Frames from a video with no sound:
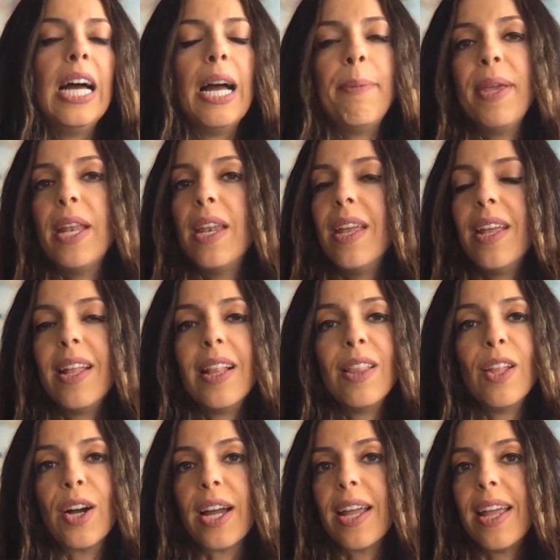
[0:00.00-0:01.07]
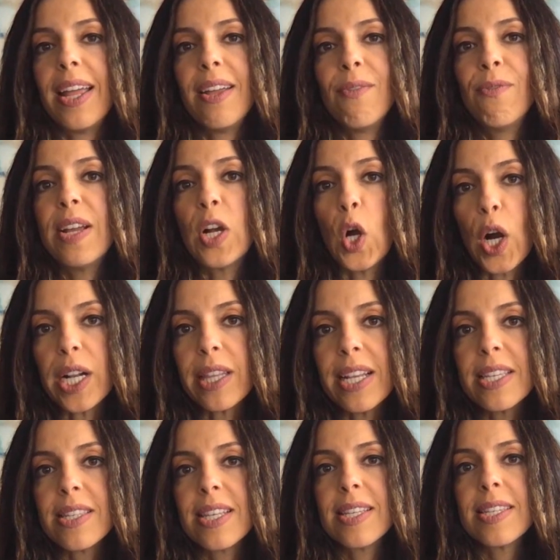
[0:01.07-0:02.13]
I mean, look,
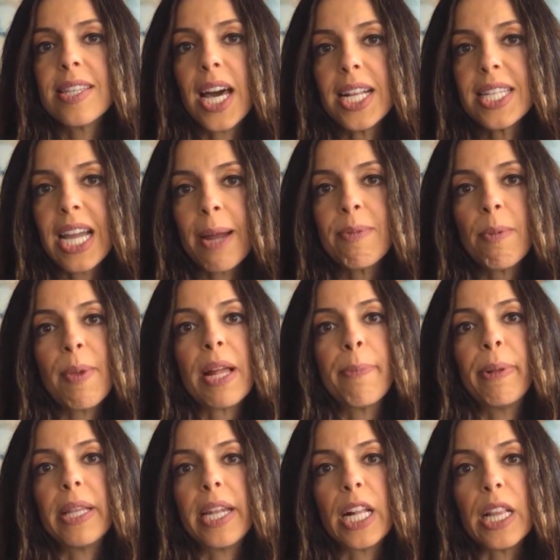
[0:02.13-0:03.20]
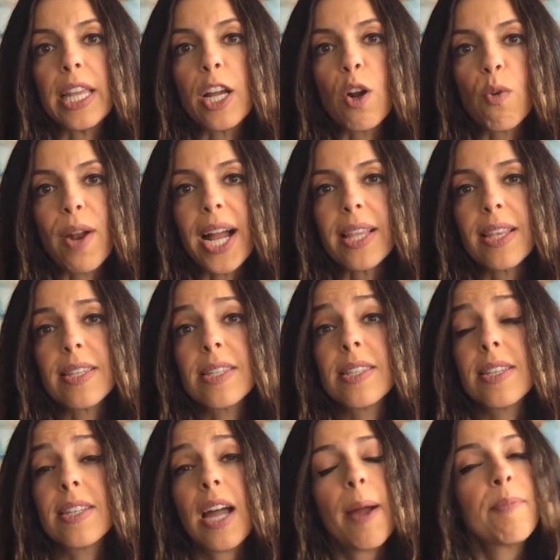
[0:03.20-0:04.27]
regardless, this is not a time to be politically correct. This
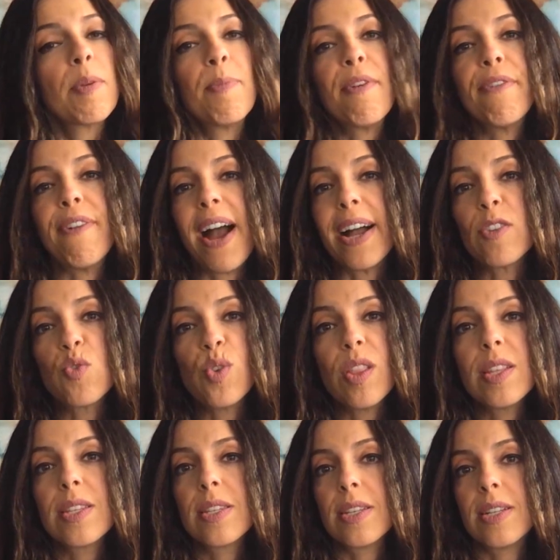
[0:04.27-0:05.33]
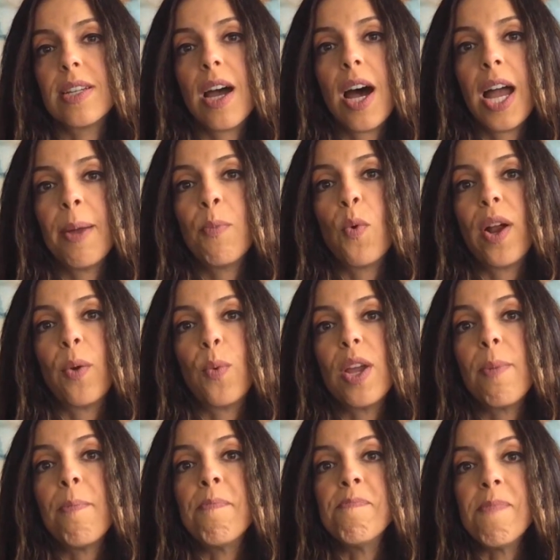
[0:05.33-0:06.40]
is a time to be factual. This is a time where
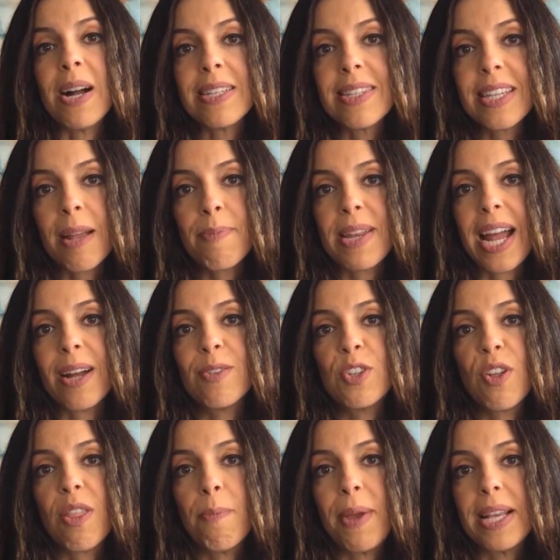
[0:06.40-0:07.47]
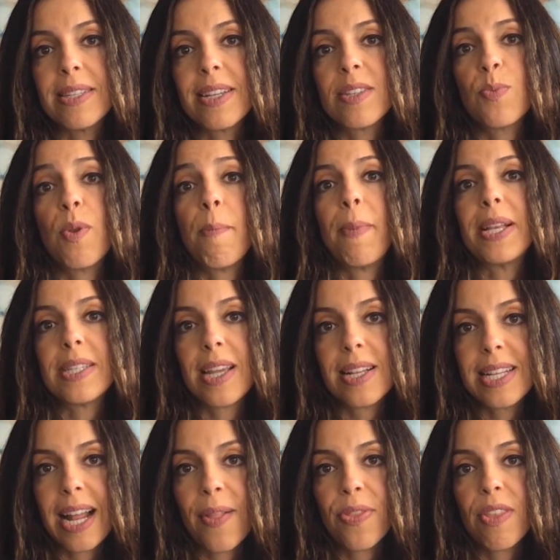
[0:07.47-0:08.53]
we must get down to the basics. We must
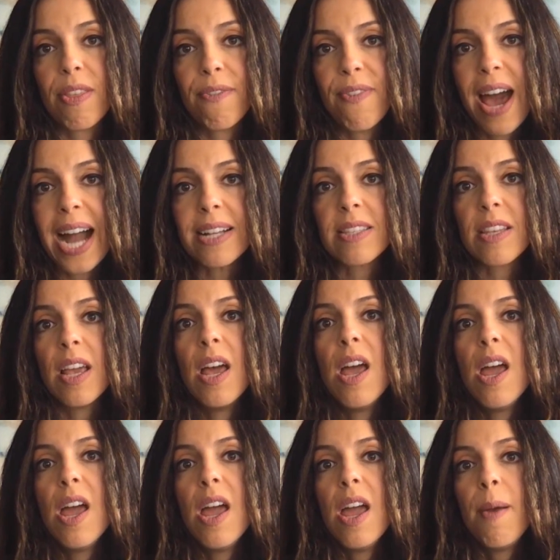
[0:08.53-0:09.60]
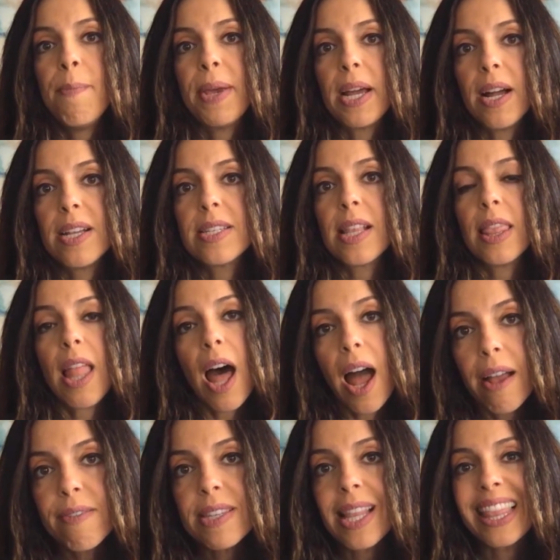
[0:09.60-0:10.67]
get down to the facts because
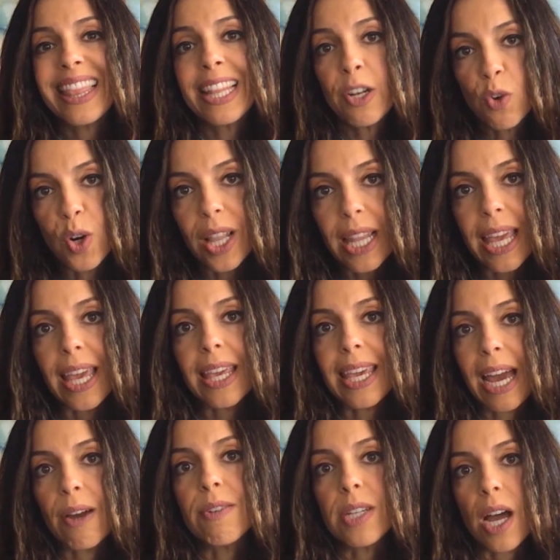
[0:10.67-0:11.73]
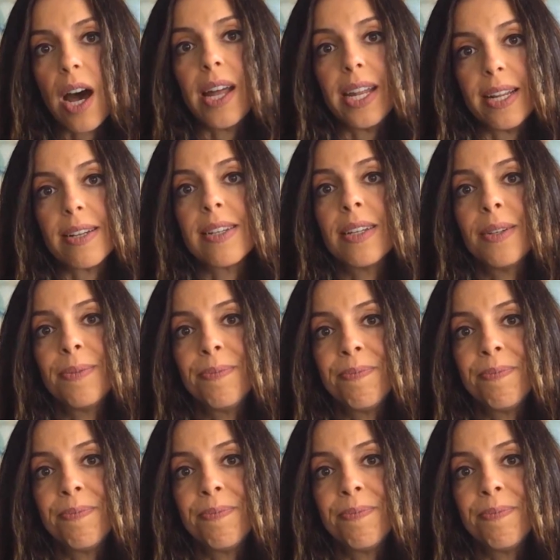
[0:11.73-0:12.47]
lives literally count on it.